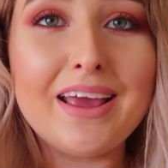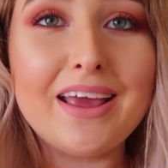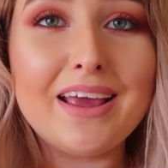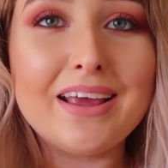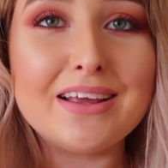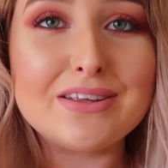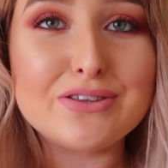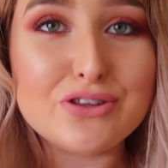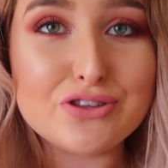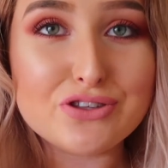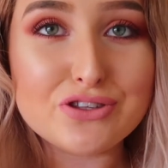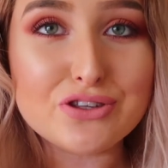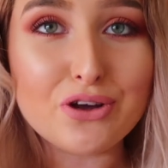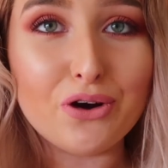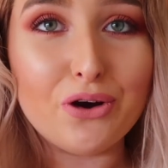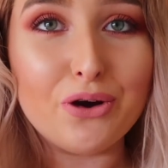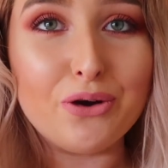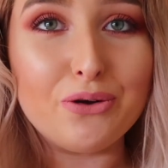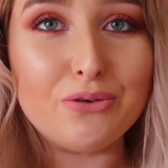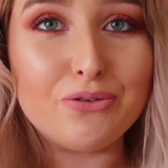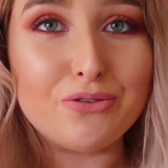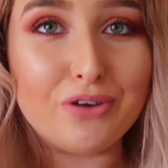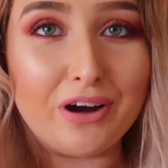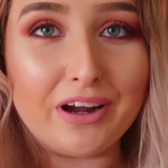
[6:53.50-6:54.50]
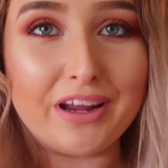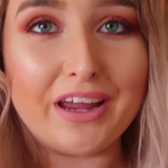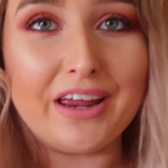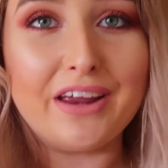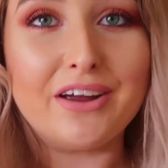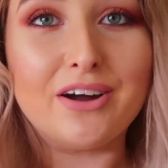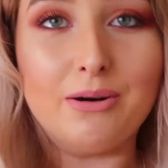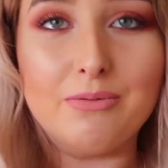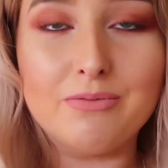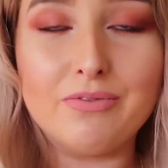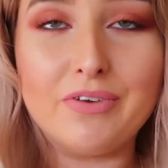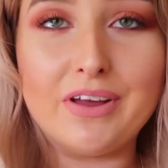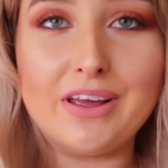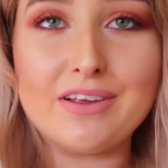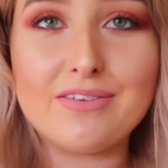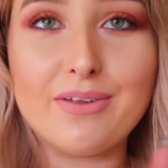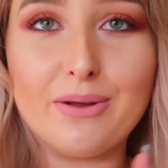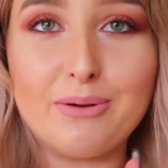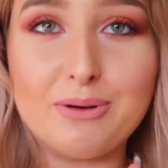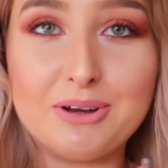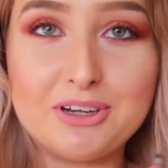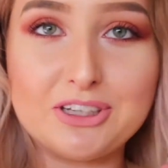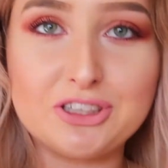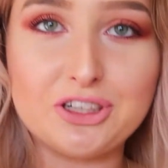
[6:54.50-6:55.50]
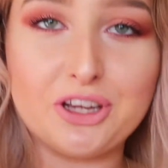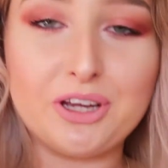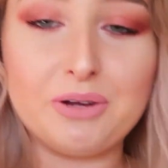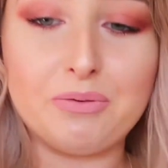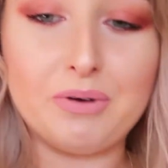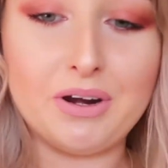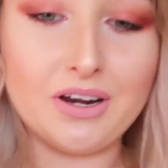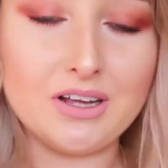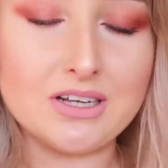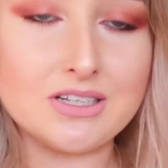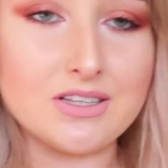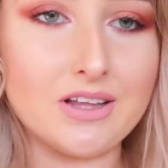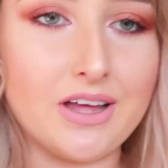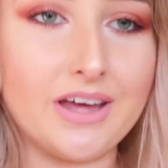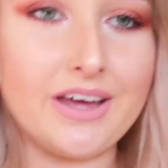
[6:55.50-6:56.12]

It's so freaking comfy, so I'm gonna show you what it looks